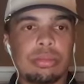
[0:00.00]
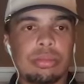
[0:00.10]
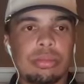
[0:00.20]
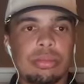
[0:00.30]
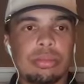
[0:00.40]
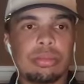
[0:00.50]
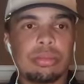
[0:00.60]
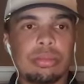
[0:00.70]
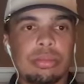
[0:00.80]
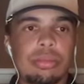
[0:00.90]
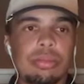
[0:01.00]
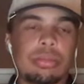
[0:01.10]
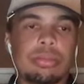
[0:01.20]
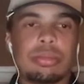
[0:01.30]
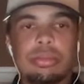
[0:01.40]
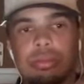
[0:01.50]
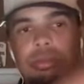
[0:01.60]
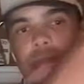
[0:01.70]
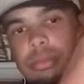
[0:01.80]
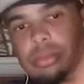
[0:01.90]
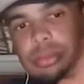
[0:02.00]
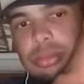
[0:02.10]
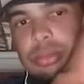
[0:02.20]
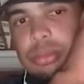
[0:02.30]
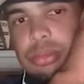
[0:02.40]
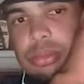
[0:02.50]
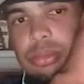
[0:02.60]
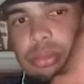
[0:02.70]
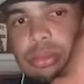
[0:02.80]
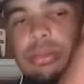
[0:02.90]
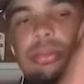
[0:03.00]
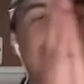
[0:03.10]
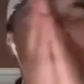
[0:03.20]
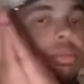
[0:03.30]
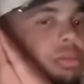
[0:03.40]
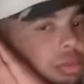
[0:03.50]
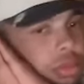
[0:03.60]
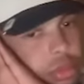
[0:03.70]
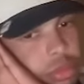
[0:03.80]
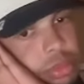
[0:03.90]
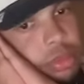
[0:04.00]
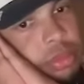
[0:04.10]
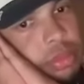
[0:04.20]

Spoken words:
No words are spoken by the person on screen.